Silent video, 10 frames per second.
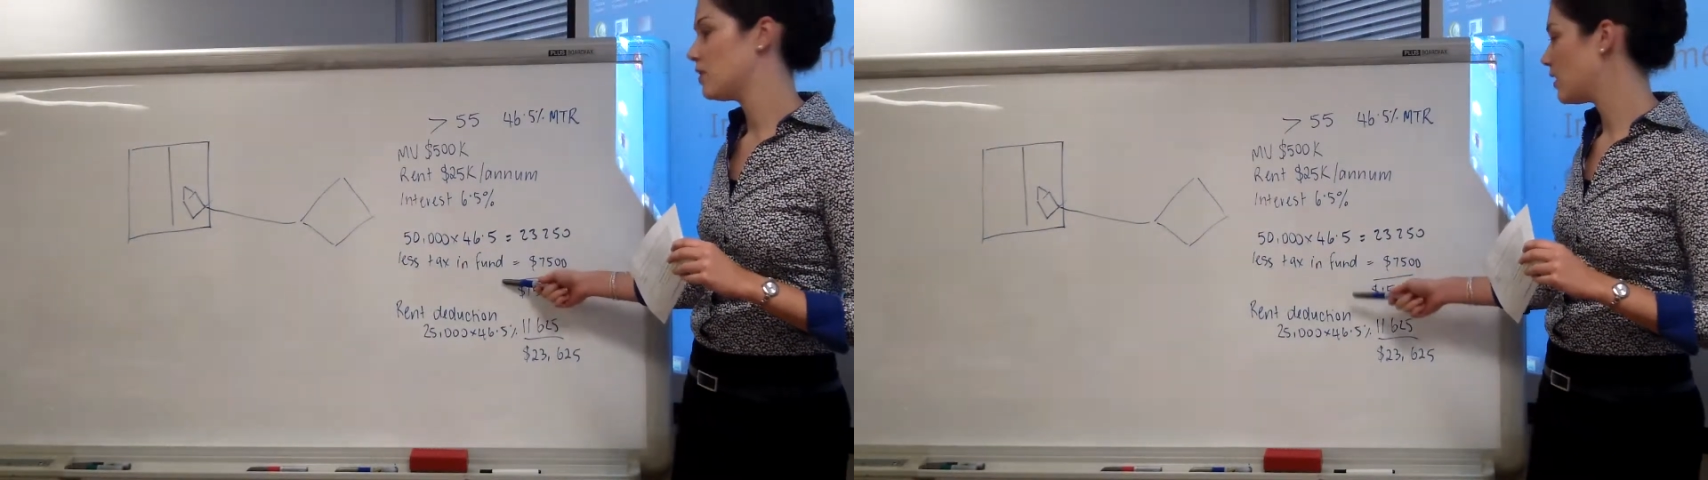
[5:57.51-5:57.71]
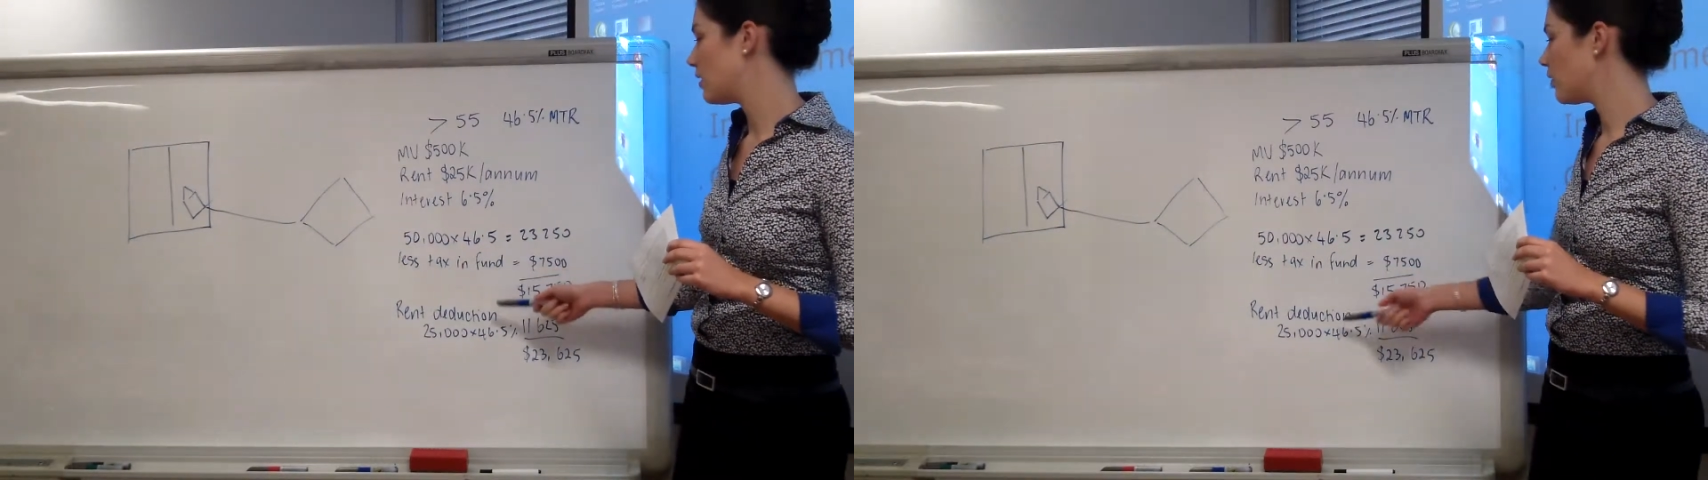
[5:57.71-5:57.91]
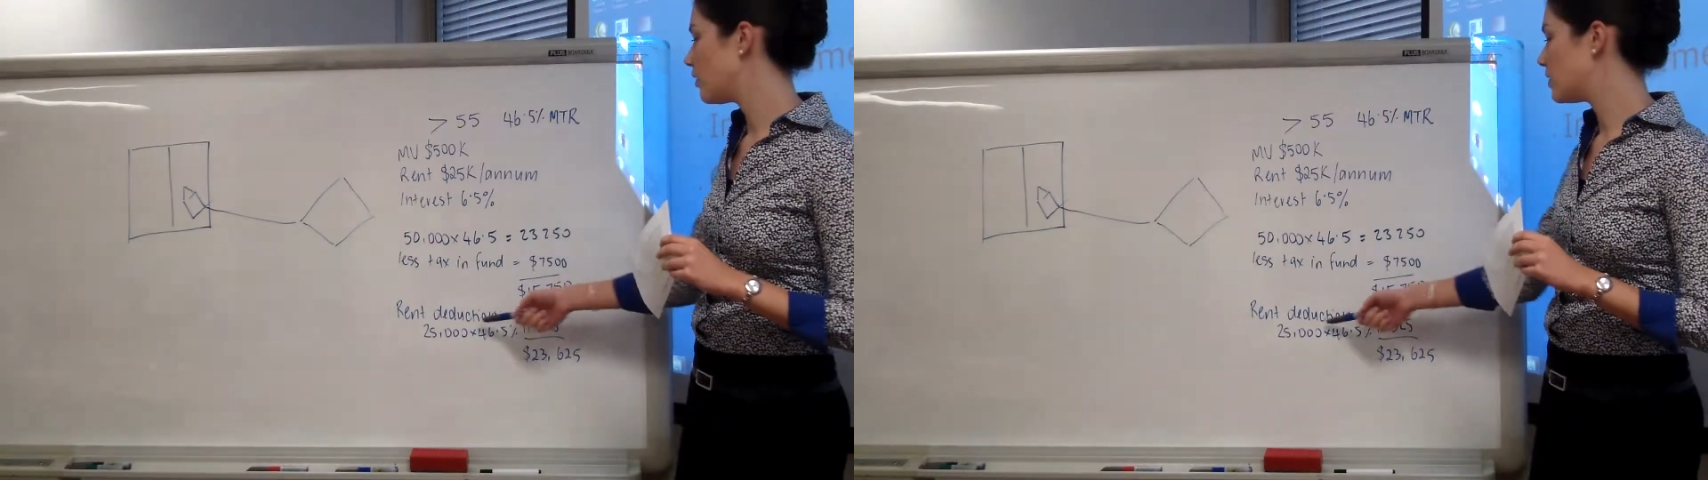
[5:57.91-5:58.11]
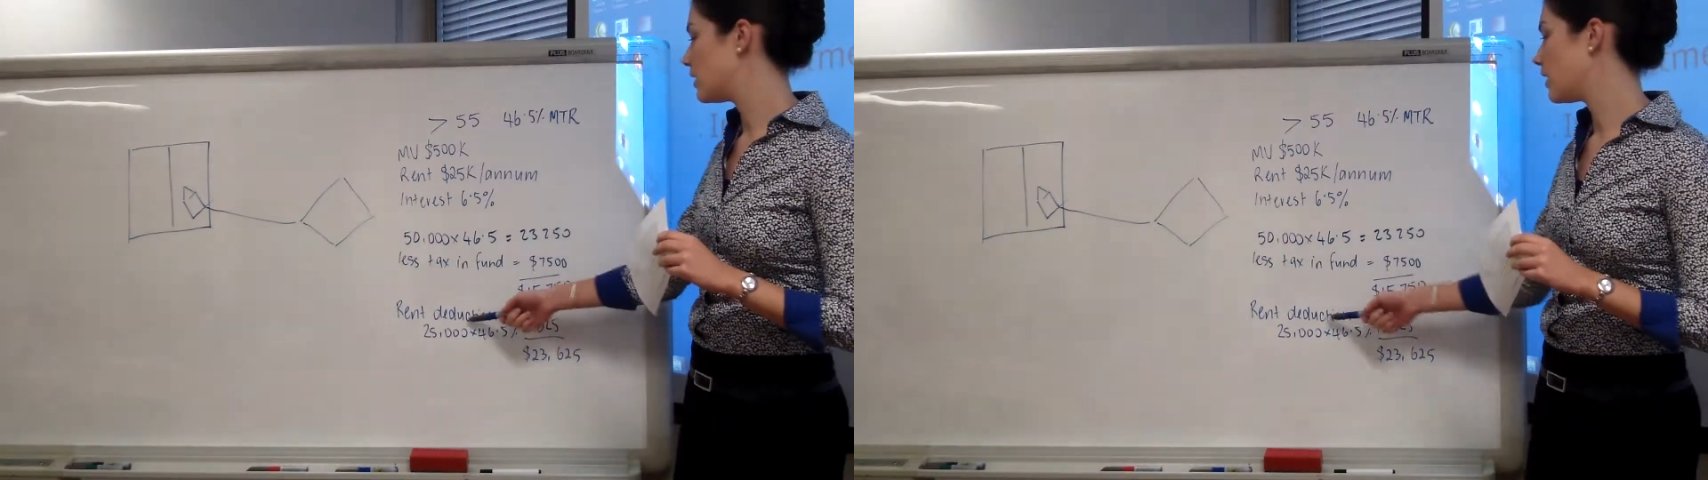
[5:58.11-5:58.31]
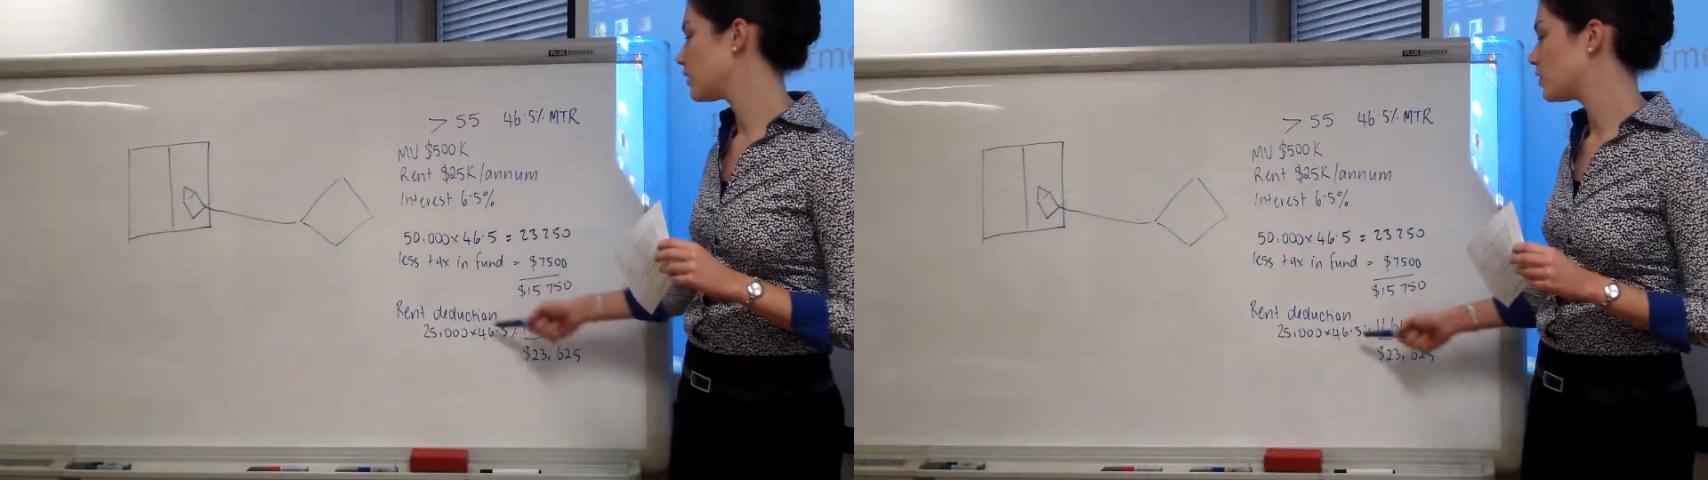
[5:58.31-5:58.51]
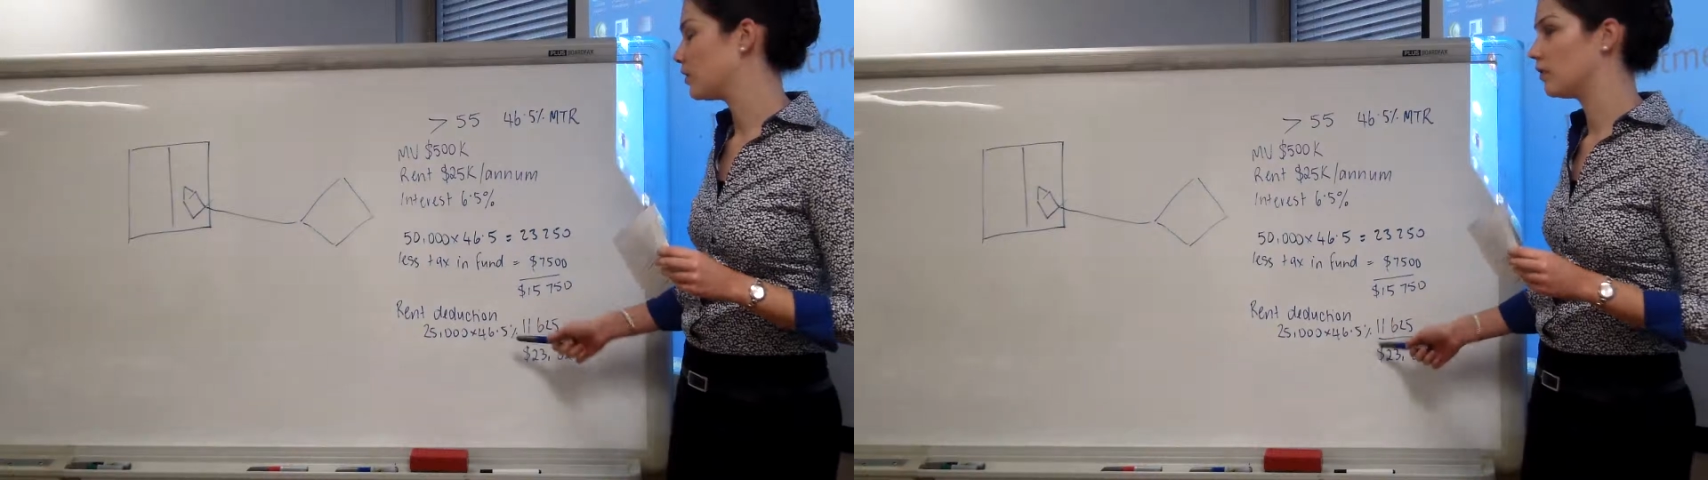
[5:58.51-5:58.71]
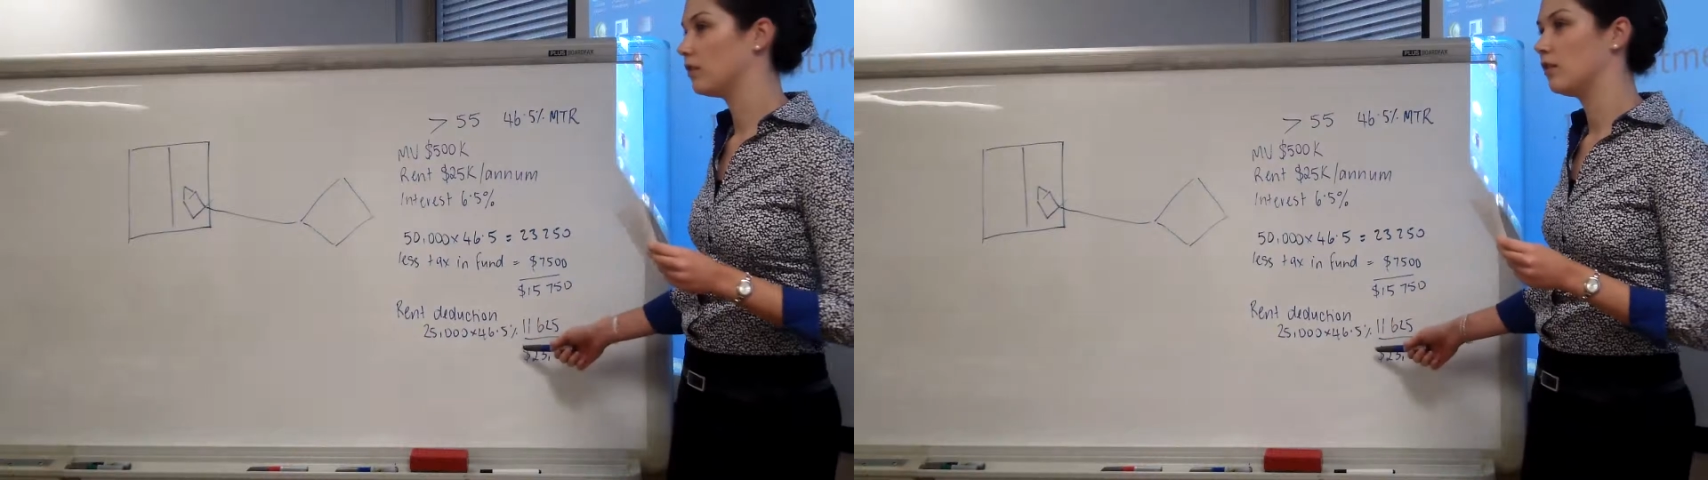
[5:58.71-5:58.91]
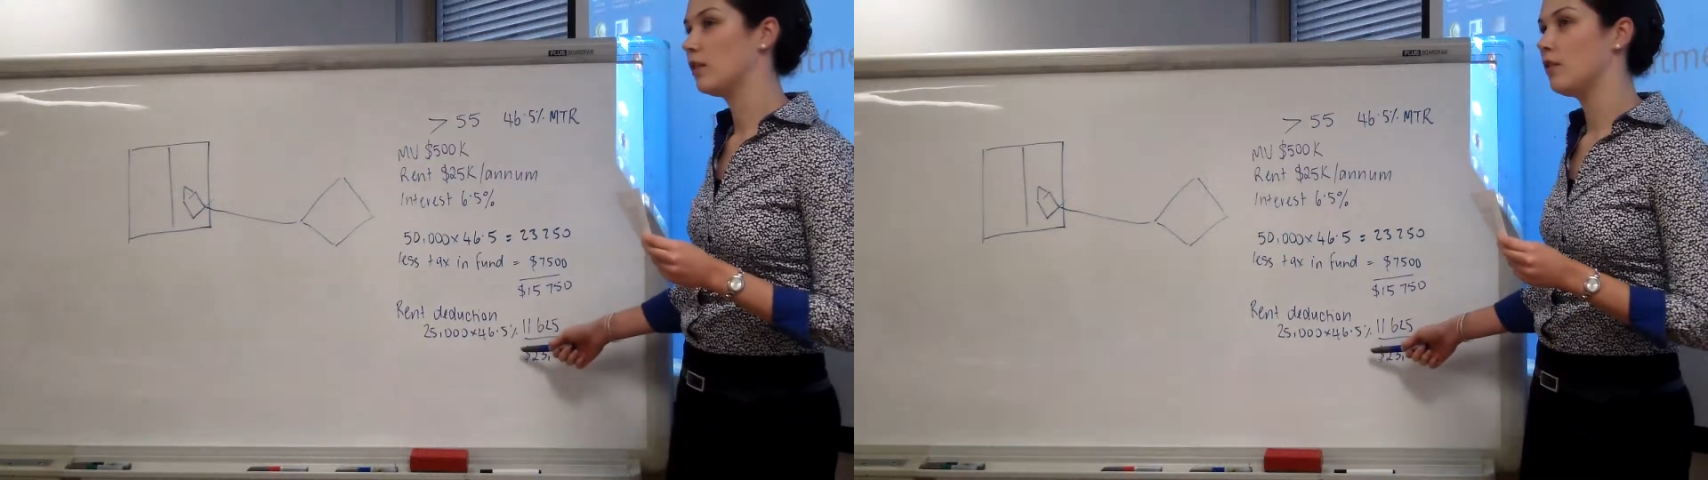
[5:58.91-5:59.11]
So they've got the deduction,
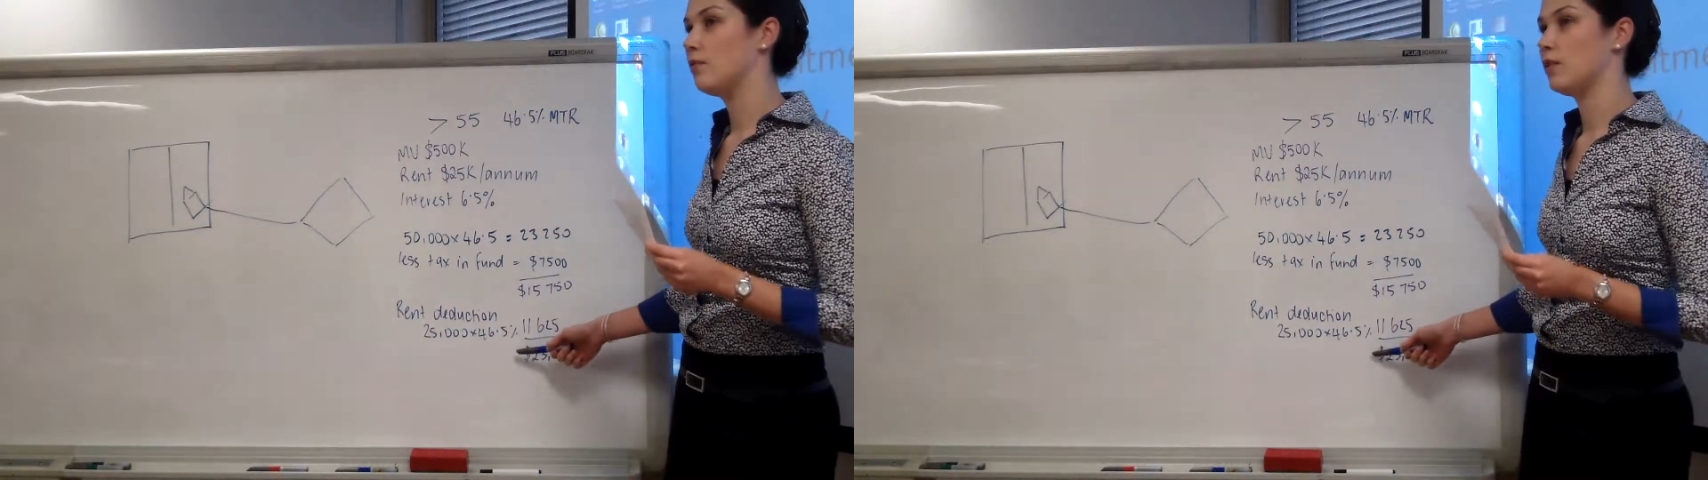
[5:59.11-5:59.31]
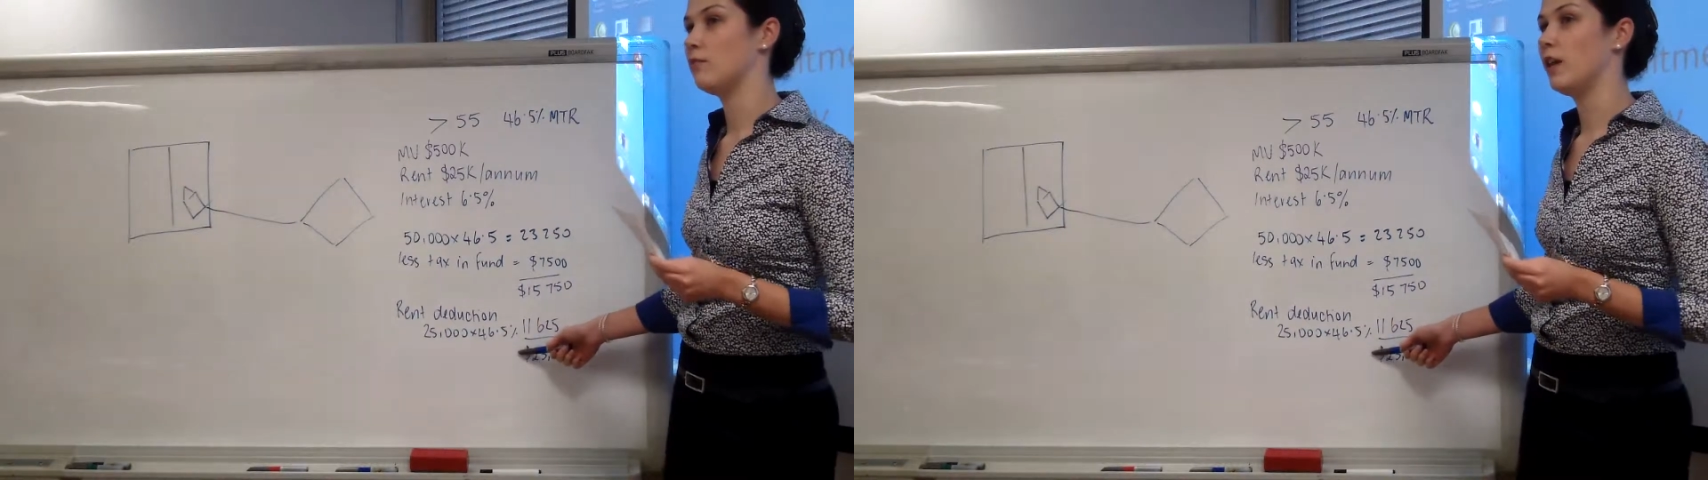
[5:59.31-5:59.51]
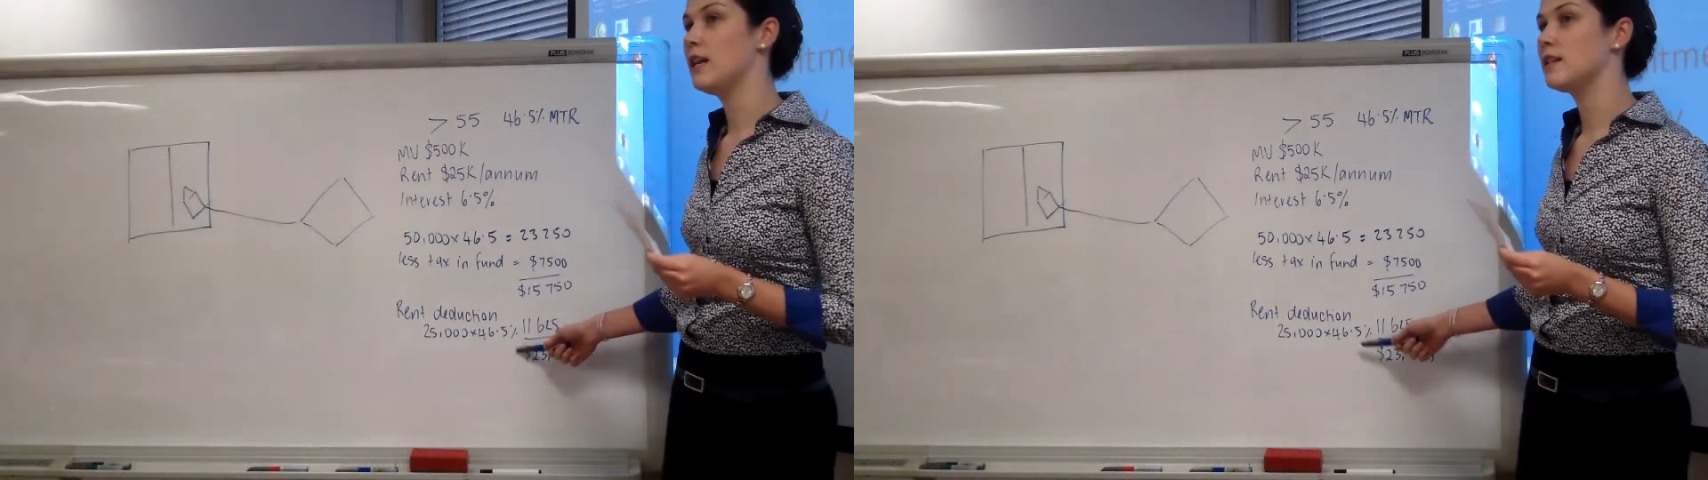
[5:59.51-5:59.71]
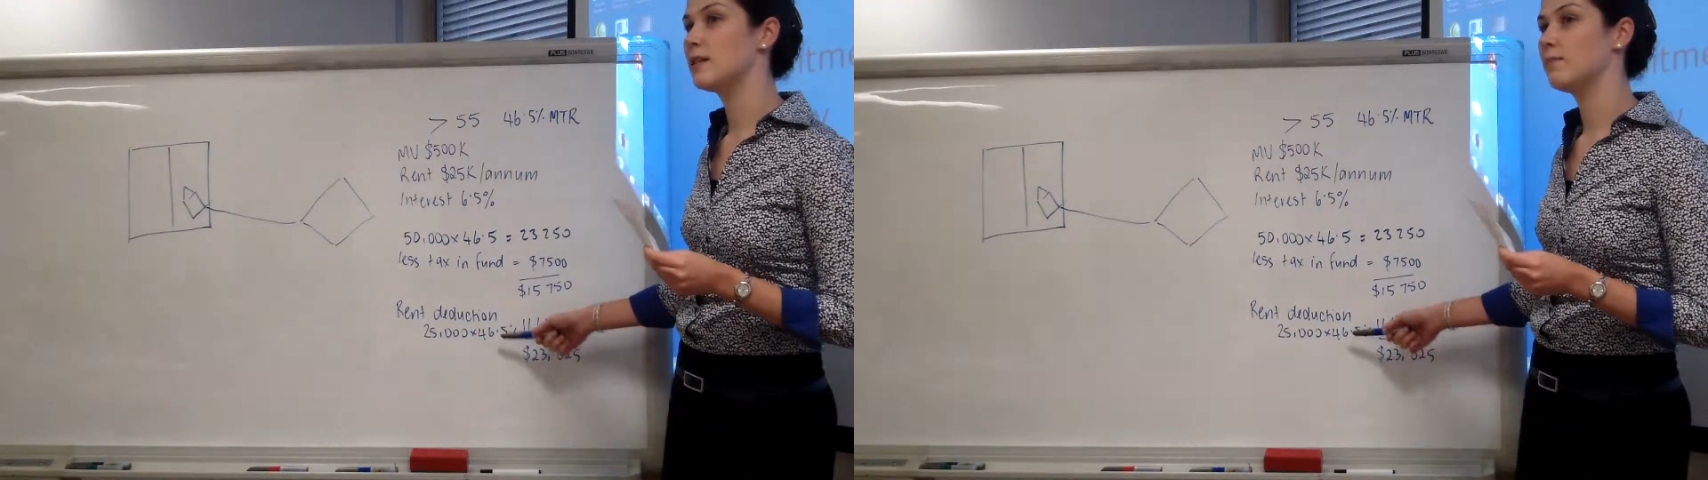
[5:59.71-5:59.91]
the rent